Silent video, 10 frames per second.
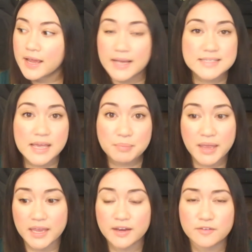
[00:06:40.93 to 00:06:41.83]
as I
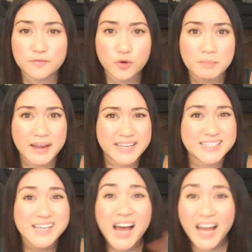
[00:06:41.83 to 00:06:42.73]
paid for my
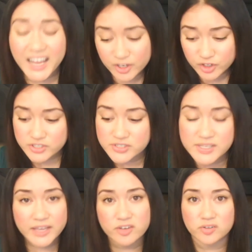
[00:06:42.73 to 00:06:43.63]
entire
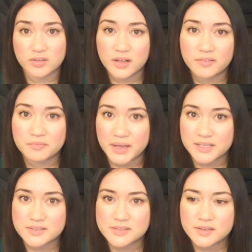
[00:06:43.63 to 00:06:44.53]
cycle of
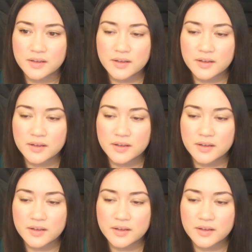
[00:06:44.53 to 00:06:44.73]
meds.